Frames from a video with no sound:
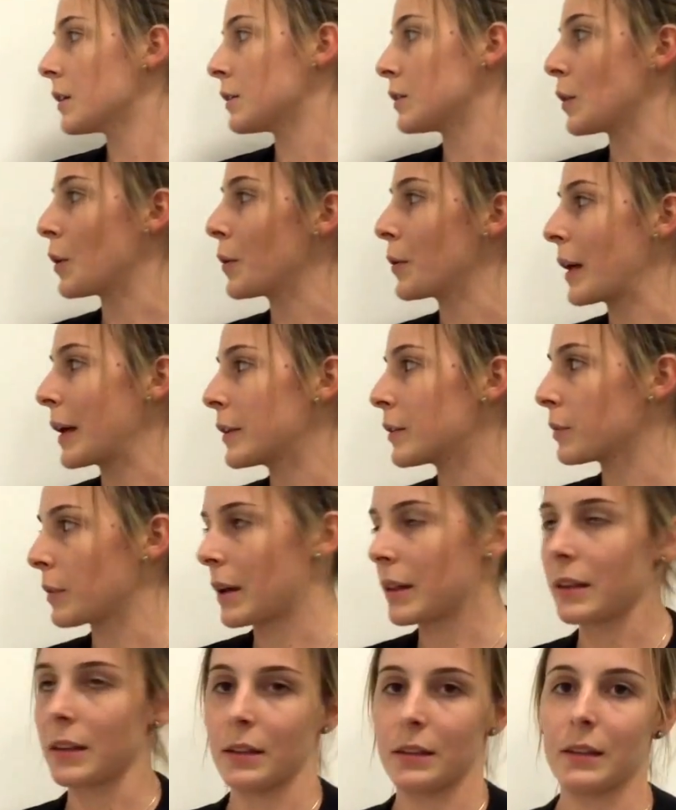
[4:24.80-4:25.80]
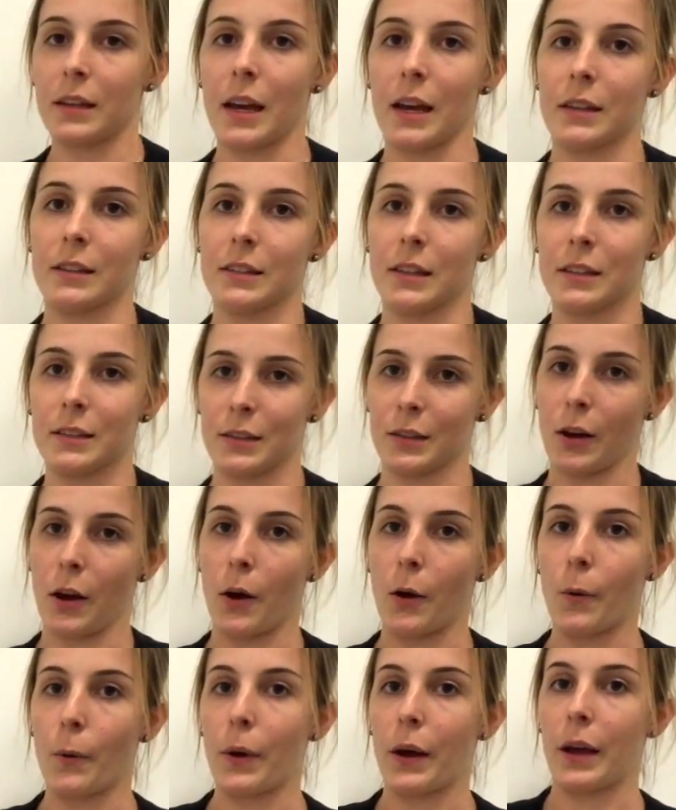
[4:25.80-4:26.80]
So that's why the test isn't
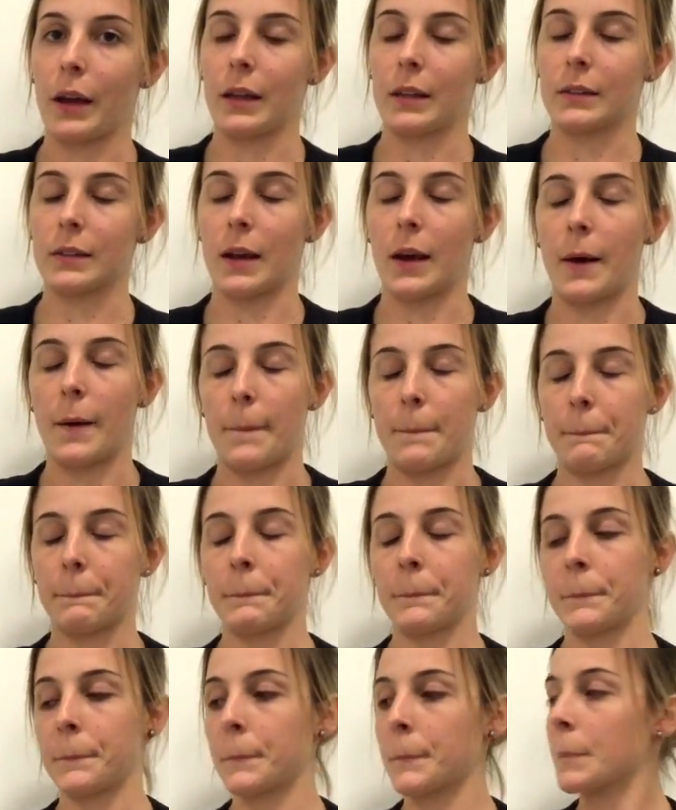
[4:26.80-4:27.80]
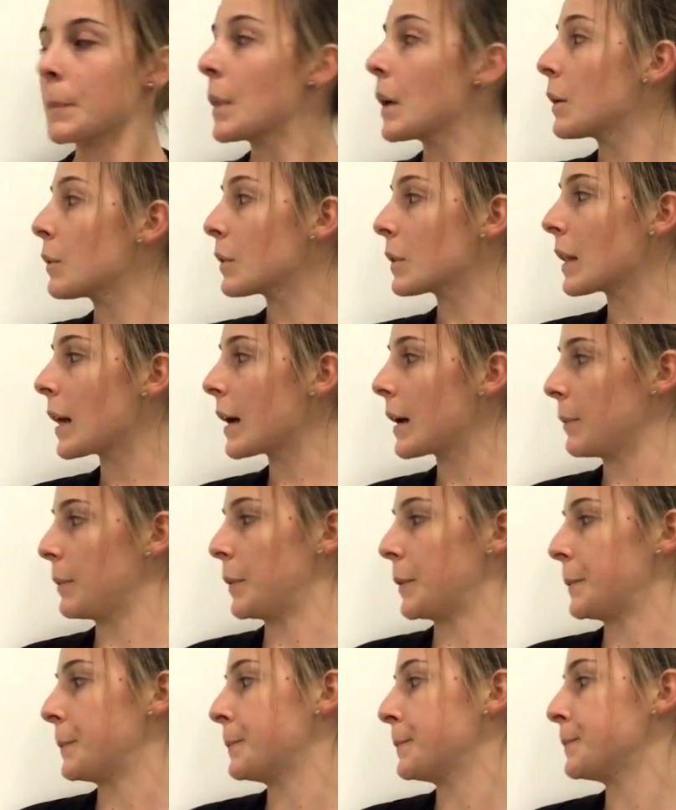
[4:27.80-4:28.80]
always um,
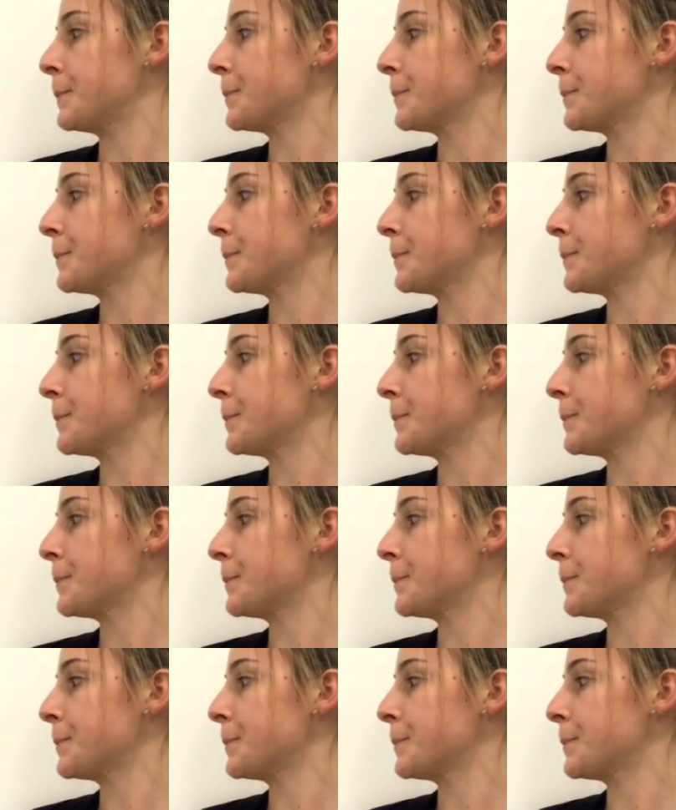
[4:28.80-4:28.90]
reliable.